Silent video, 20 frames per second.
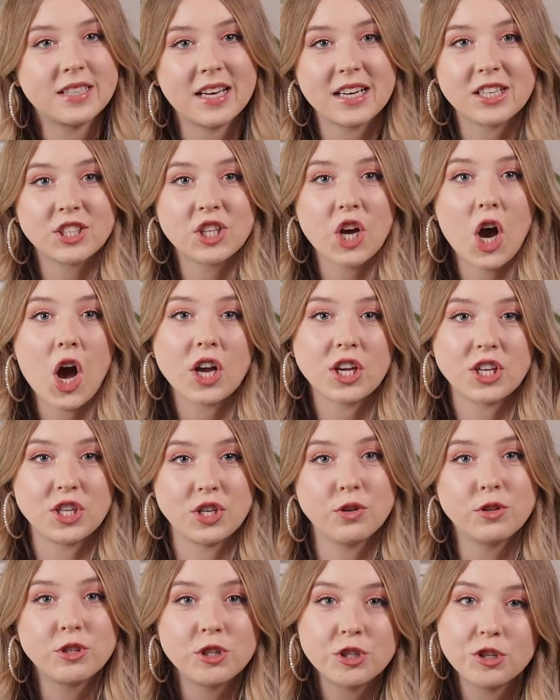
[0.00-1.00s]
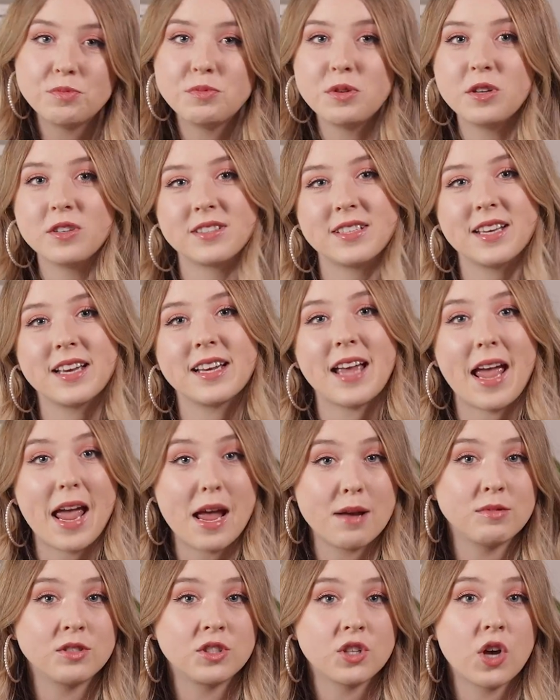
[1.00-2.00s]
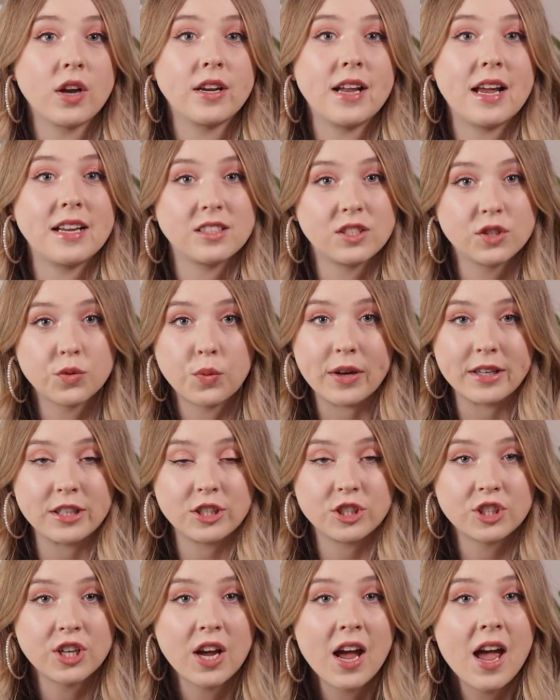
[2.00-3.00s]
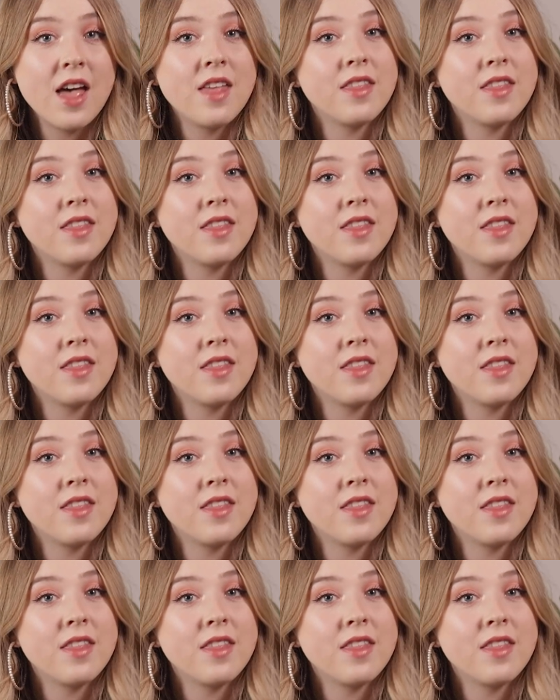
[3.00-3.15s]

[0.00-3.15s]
TikTok, YouTube Music, Amazon, and Twitch.